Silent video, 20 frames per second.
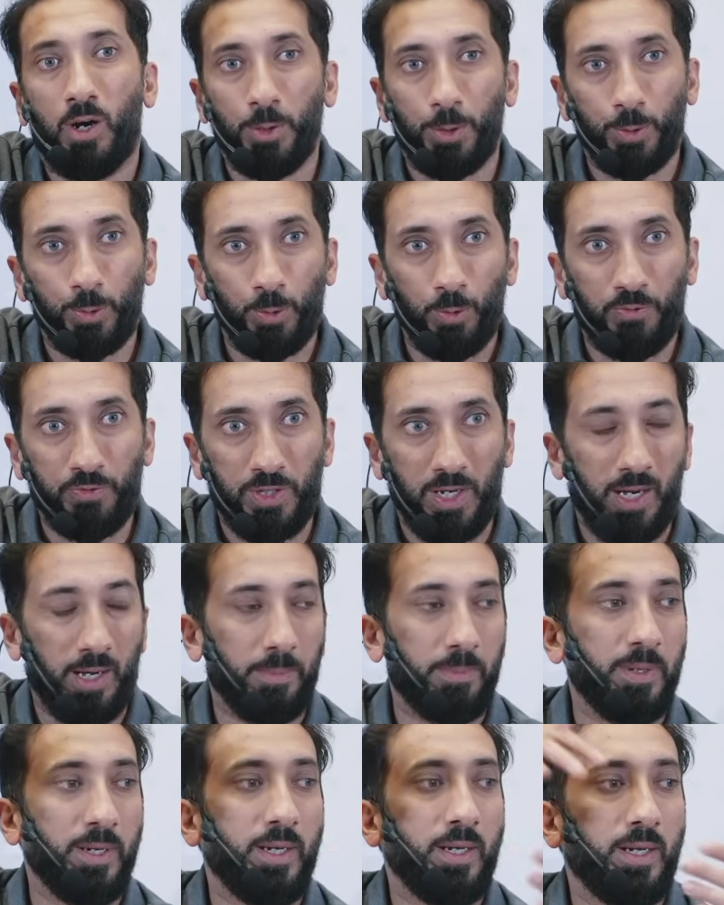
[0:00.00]
the
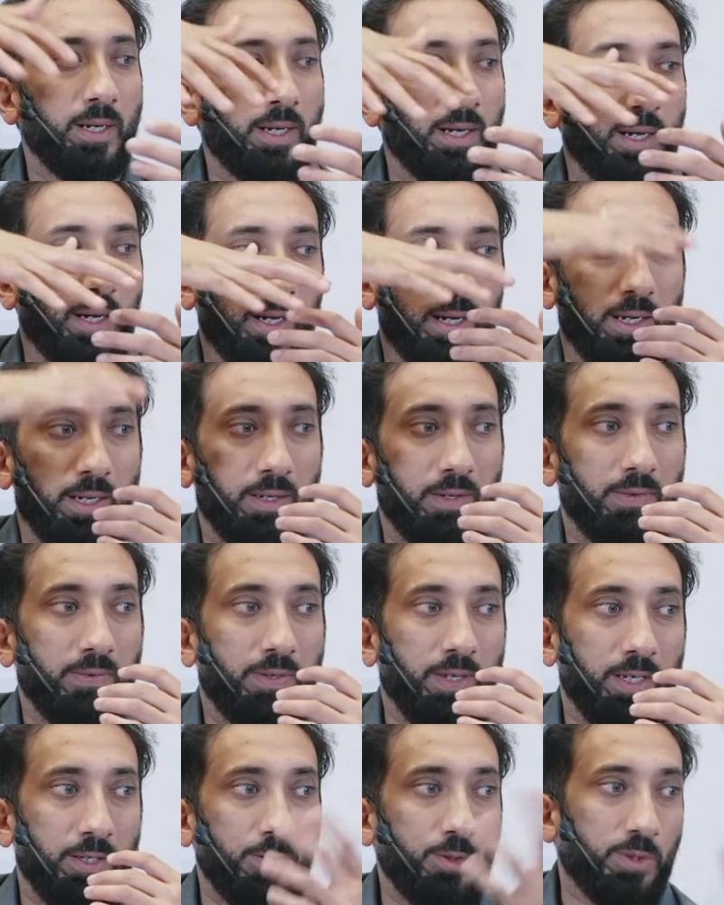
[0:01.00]
rooftop,
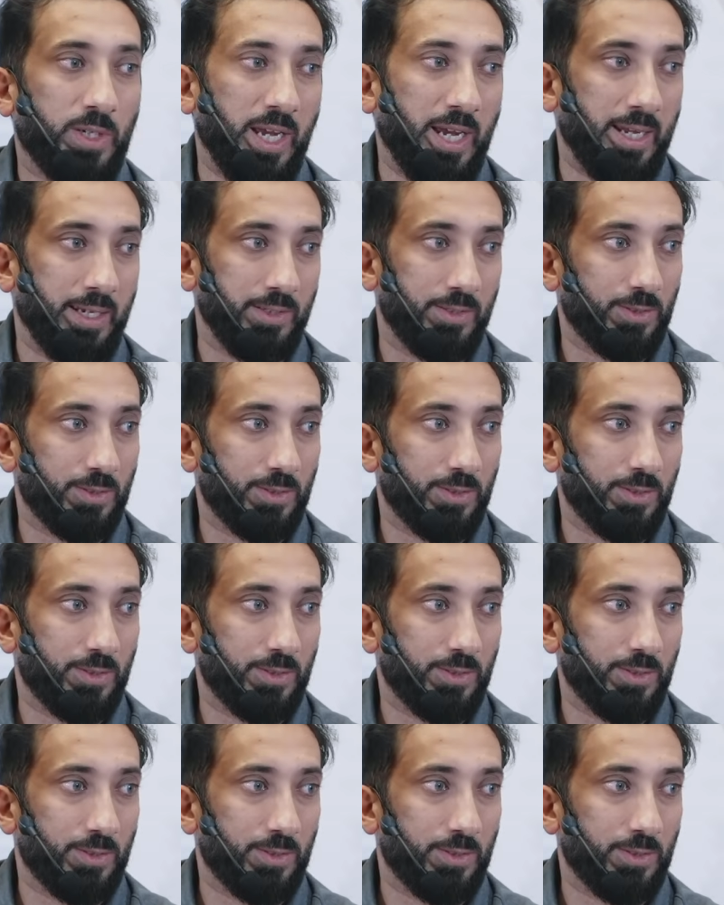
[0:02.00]
then you can't.